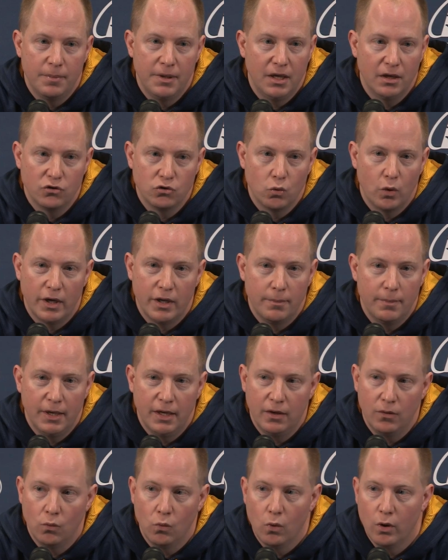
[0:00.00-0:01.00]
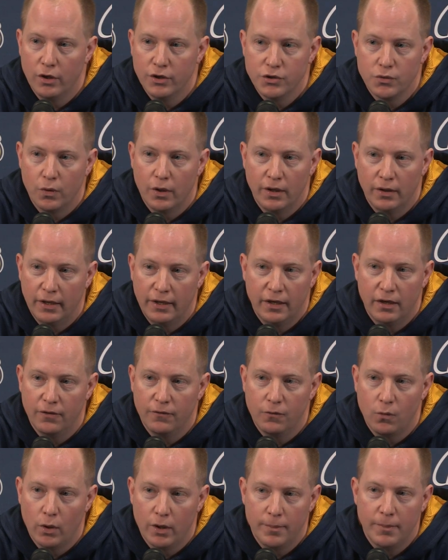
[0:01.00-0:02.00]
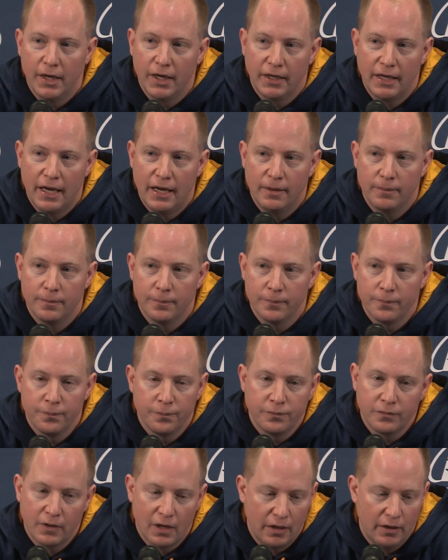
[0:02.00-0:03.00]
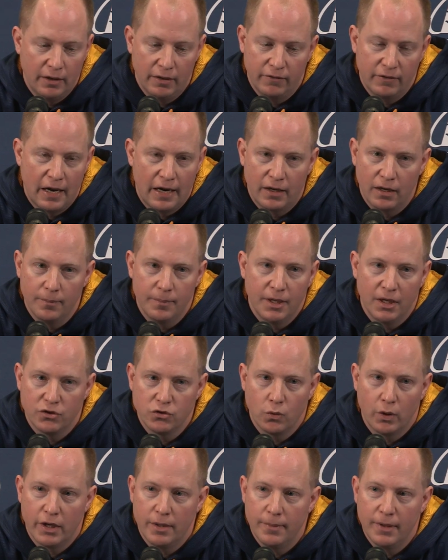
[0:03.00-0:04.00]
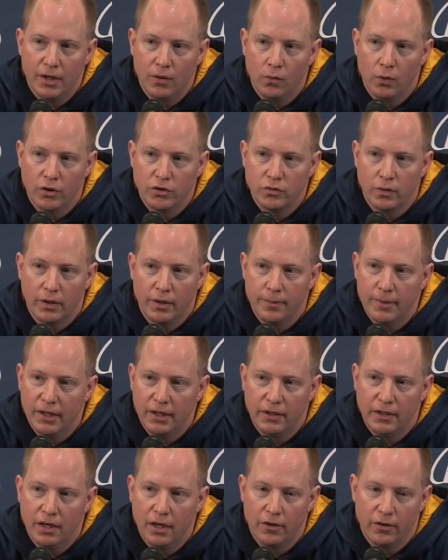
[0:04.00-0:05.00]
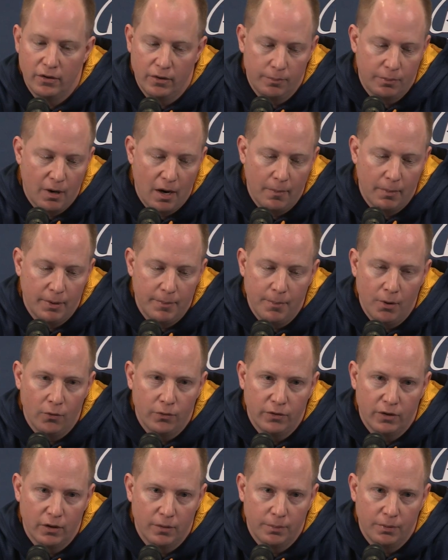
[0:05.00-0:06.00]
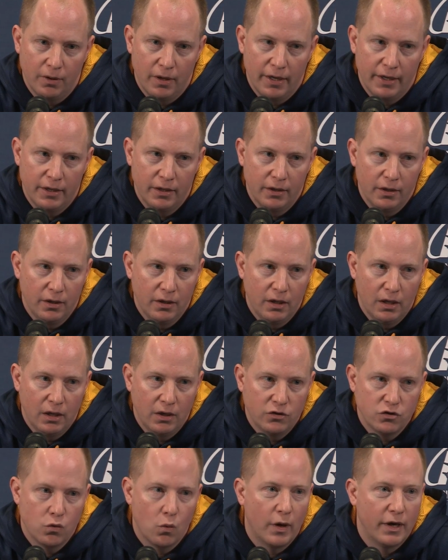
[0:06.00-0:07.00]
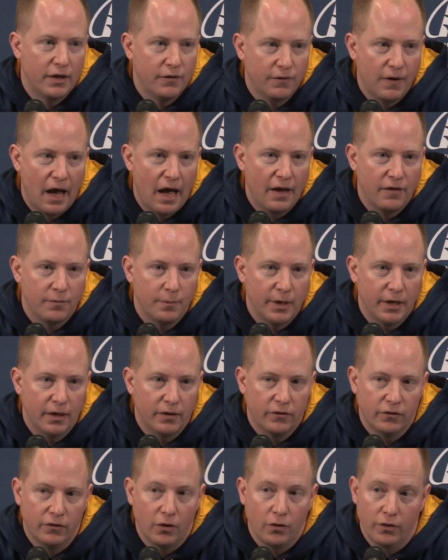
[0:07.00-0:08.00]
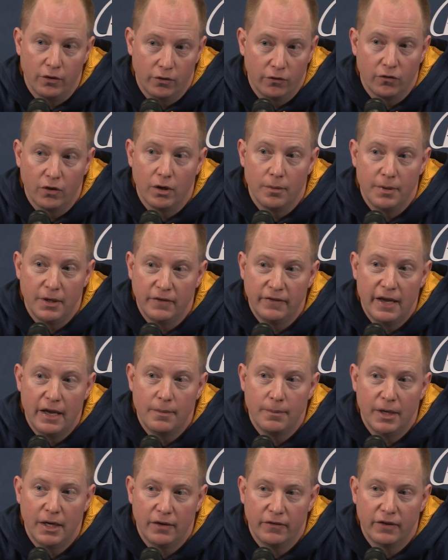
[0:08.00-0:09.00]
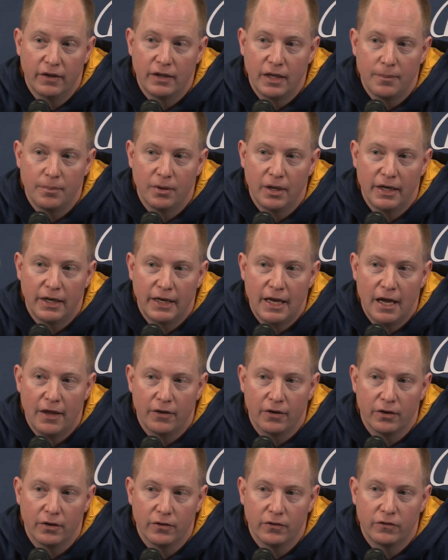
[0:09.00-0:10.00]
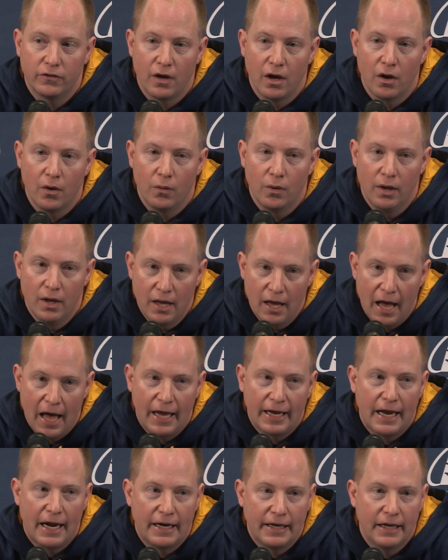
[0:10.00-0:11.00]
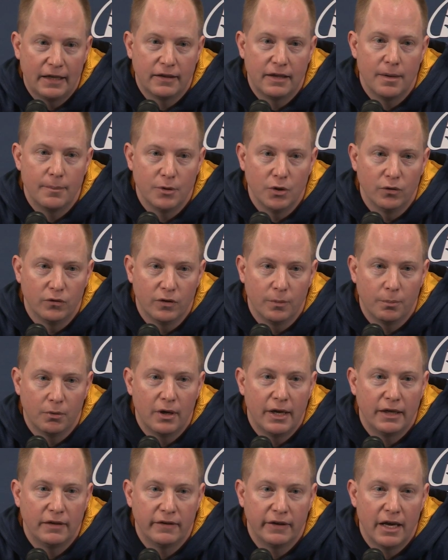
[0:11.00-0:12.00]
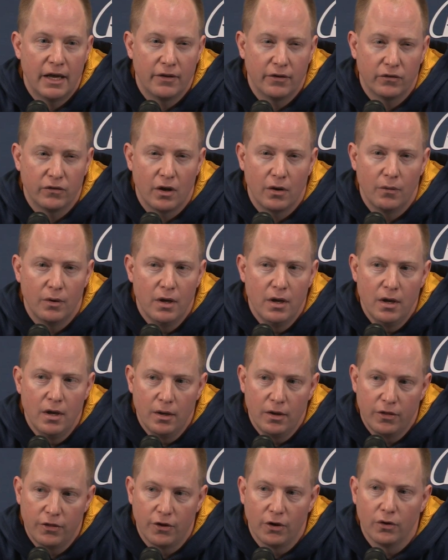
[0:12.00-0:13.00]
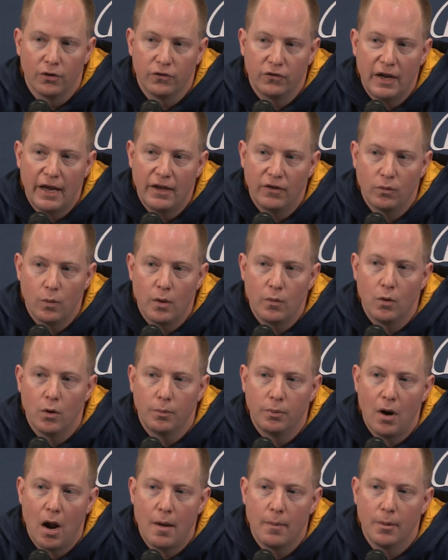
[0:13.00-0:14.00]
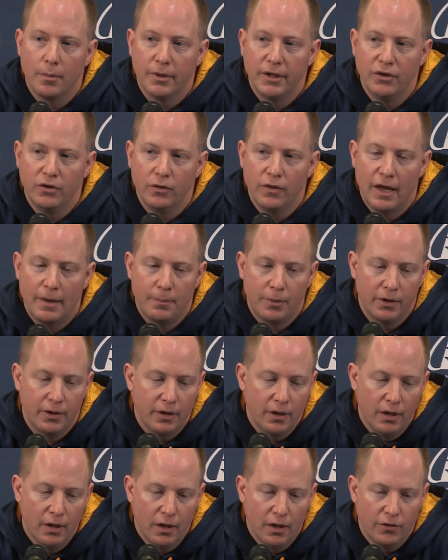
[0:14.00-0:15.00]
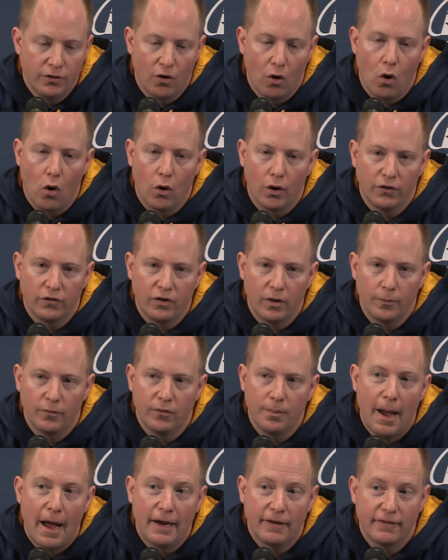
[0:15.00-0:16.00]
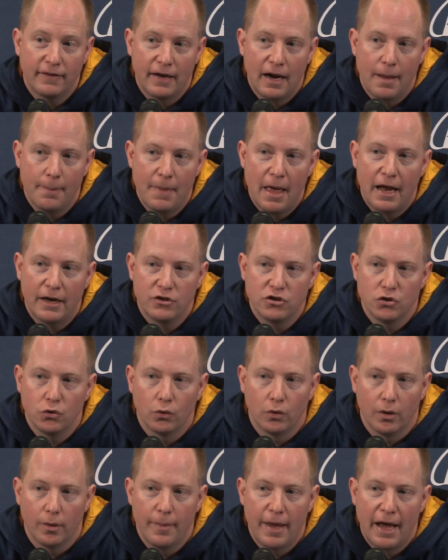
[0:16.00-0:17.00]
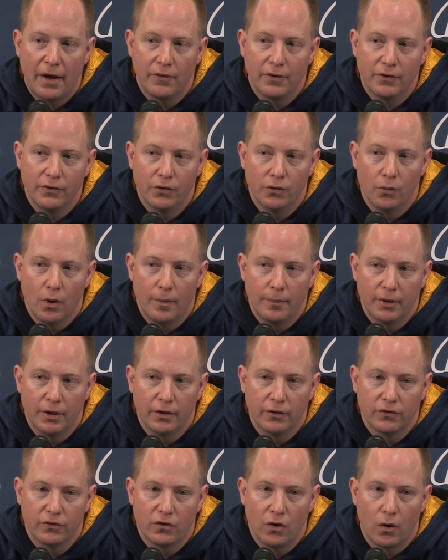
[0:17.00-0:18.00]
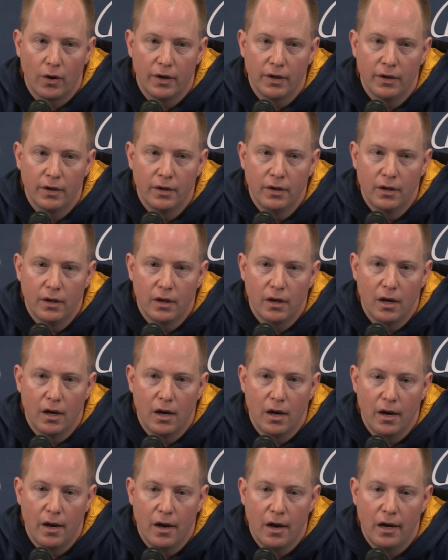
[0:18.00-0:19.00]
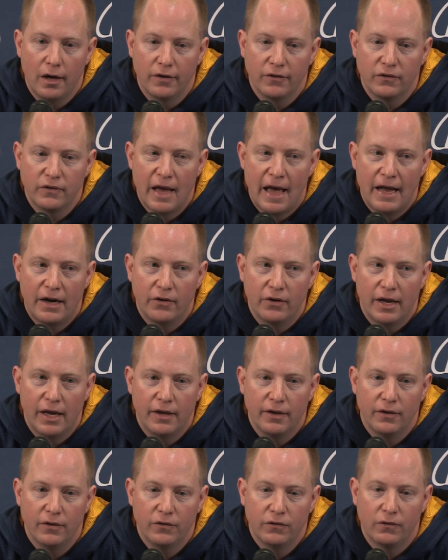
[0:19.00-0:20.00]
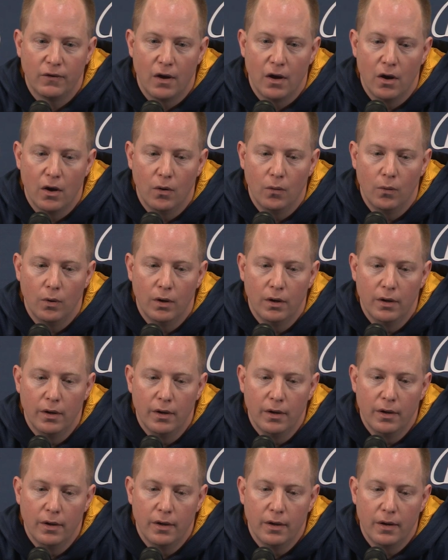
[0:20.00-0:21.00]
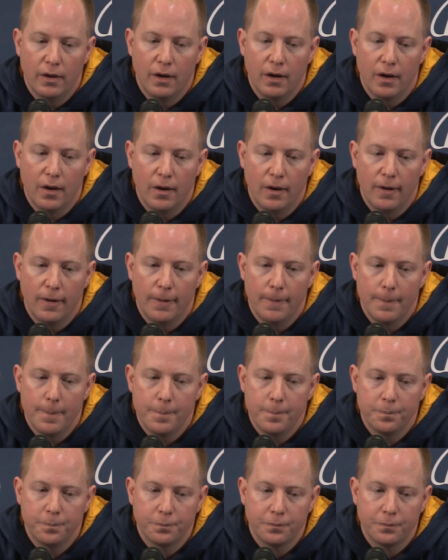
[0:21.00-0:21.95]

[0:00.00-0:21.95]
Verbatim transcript: be a 20 minute one 20 like in a 40 minute game. It's not gonna be a 20 minute one 20 minute the other. They're probably both gonna play 25 minutes. So there's gonna be 10 minutes that they play together. So I got to get them used to playing together. So Thursday is when we'll probably do that, but there are some spots that I'm not sure about who I'm going to start uh, on Saturday. So um,